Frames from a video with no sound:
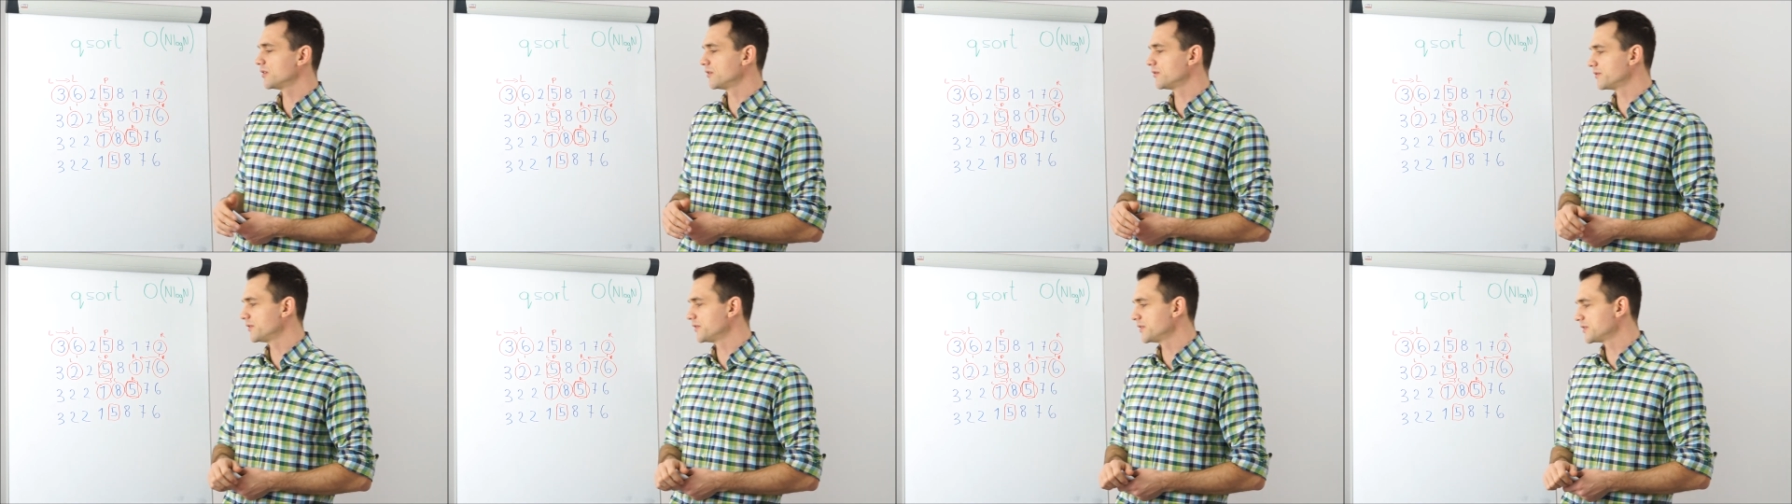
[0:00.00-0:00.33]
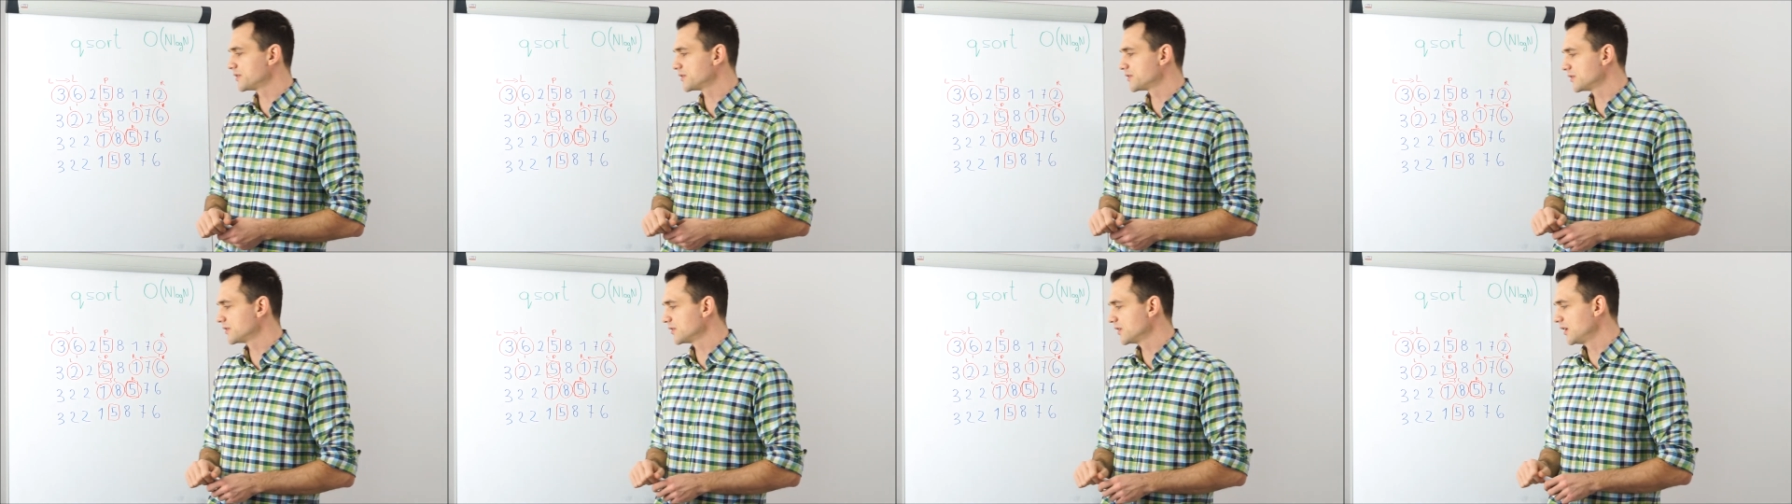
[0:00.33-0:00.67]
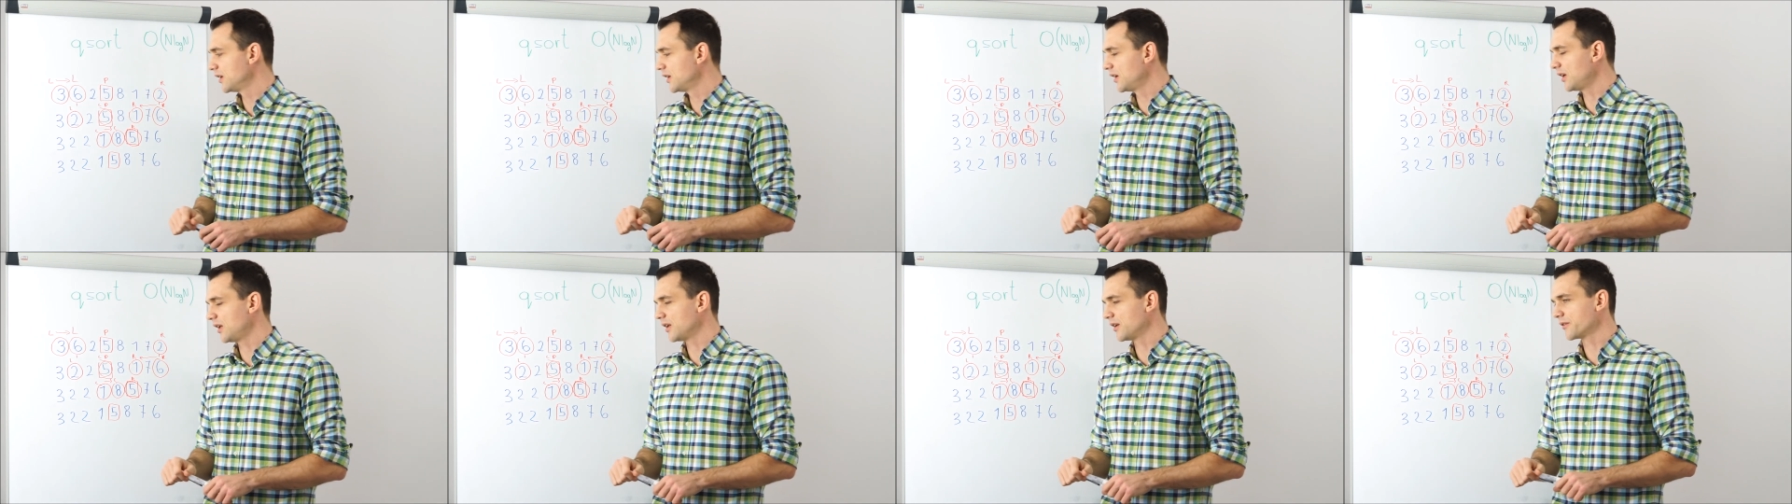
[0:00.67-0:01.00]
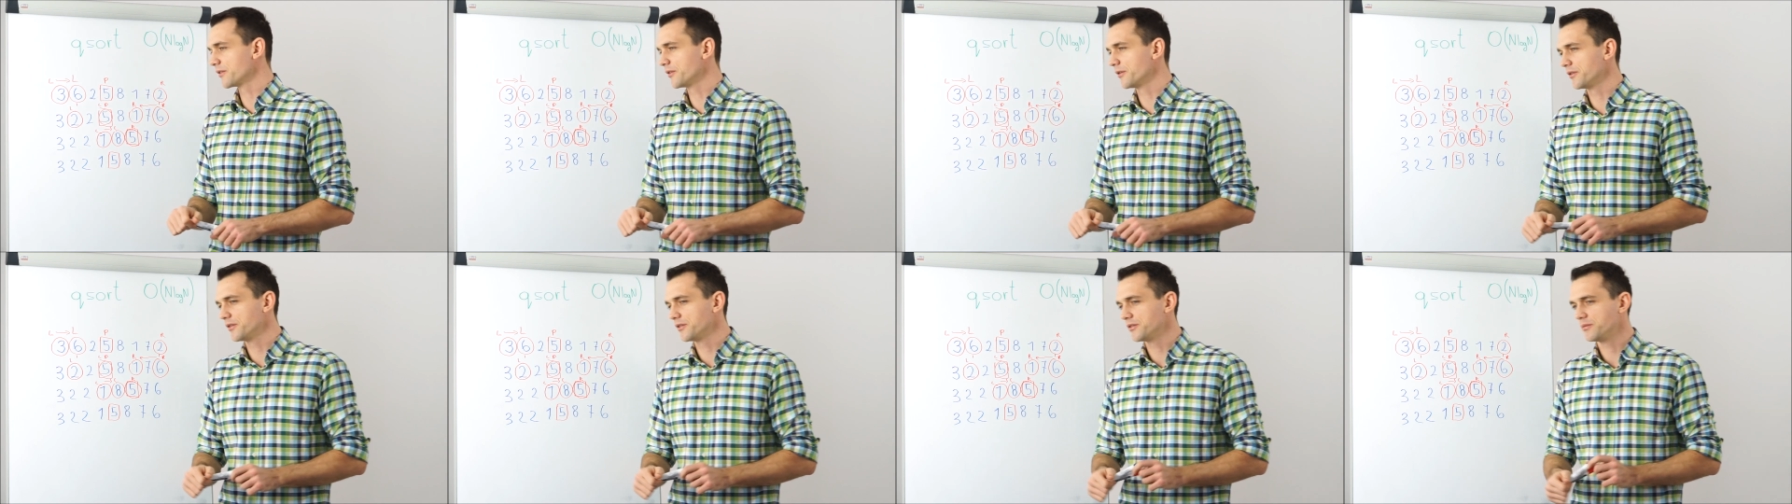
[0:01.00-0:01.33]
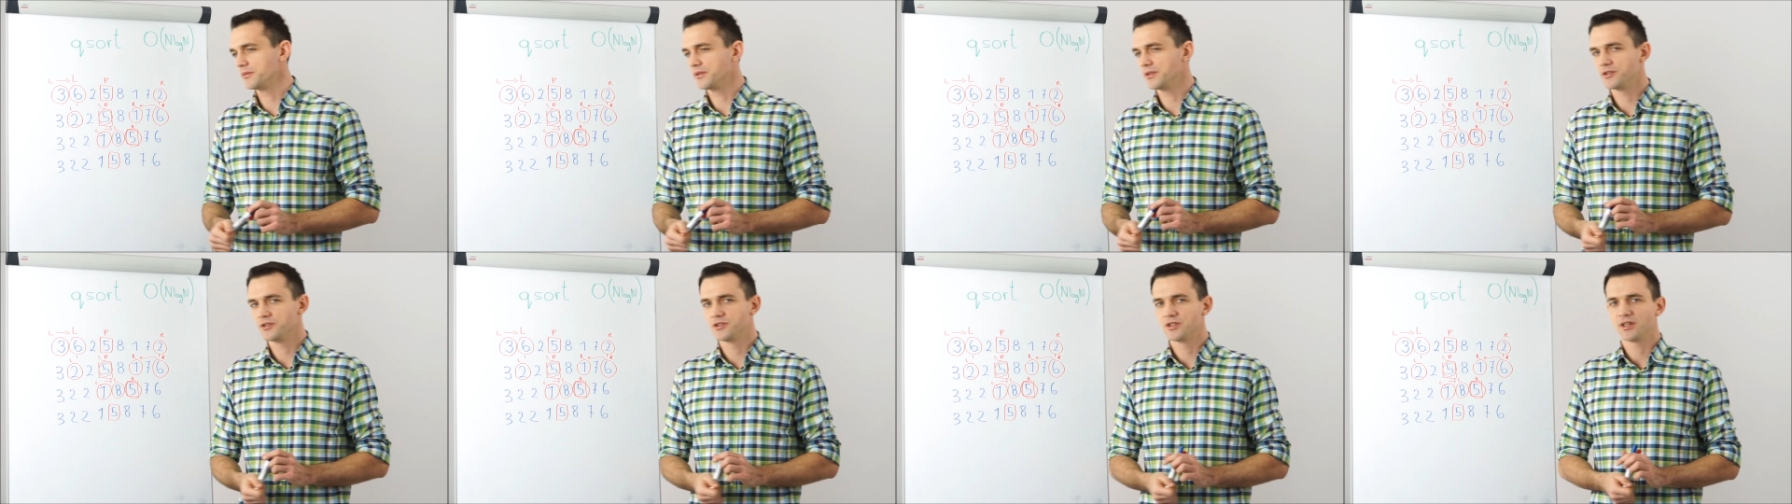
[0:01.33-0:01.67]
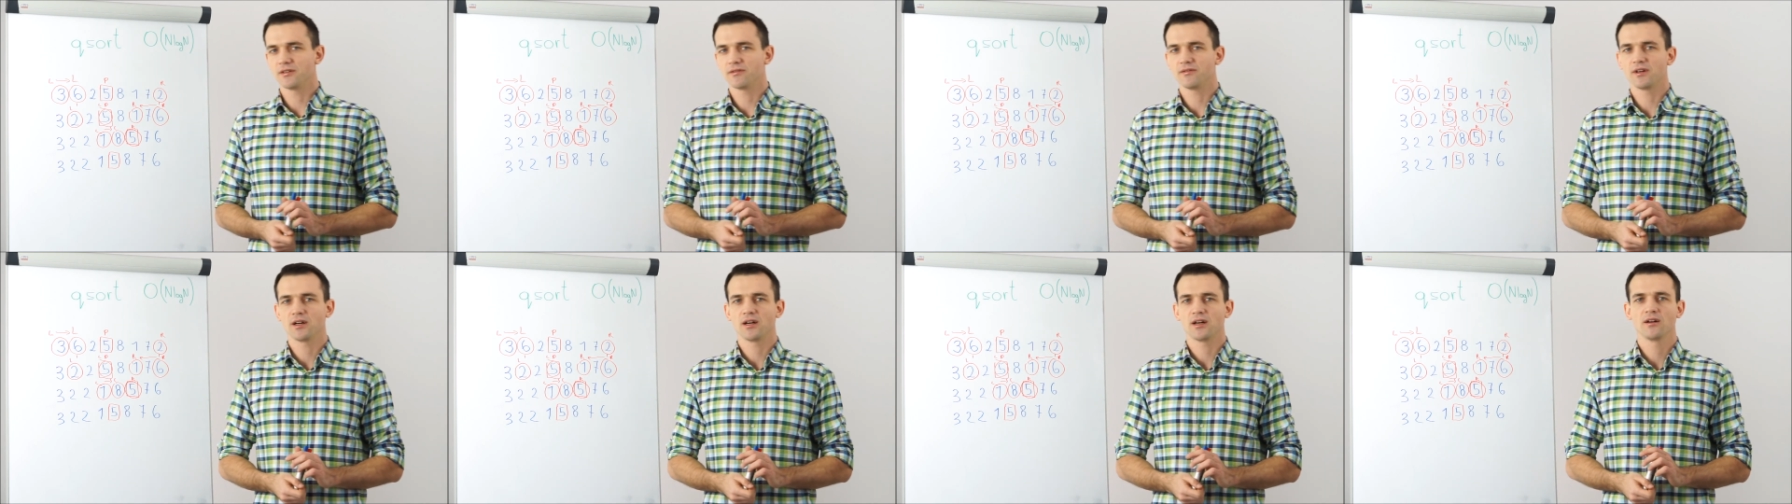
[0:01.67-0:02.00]
of this algorithm in
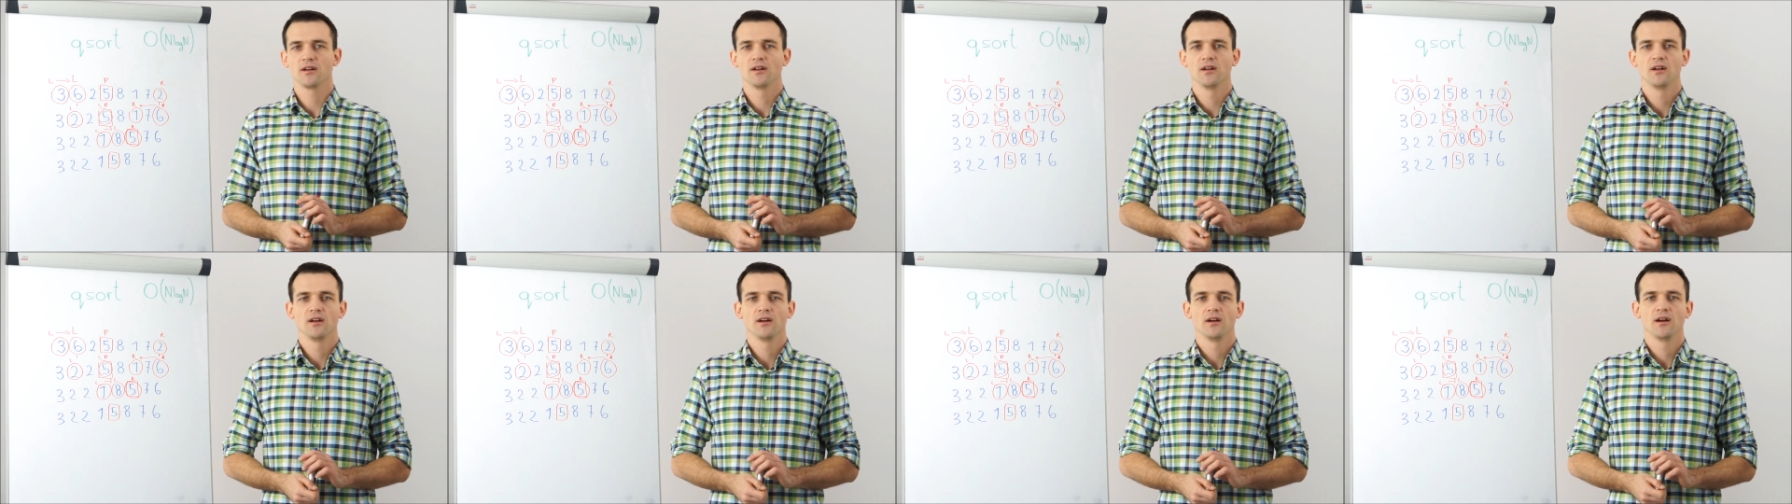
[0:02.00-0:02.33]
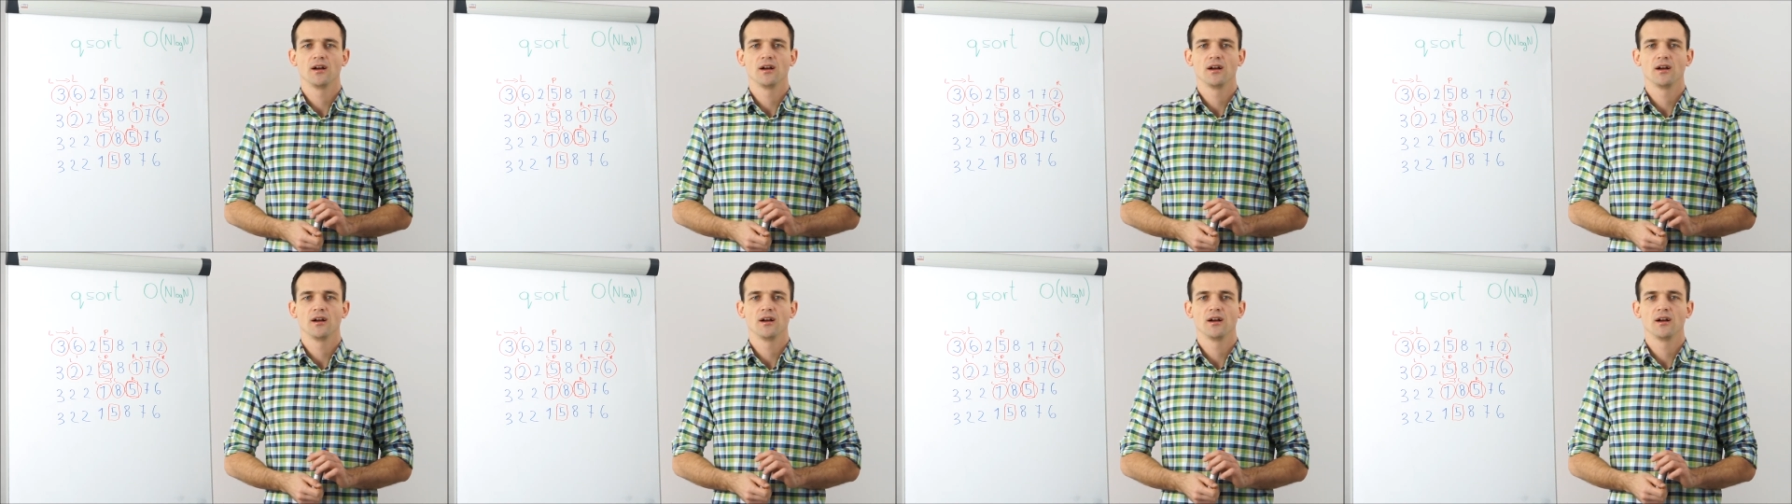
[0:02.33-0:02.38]
Java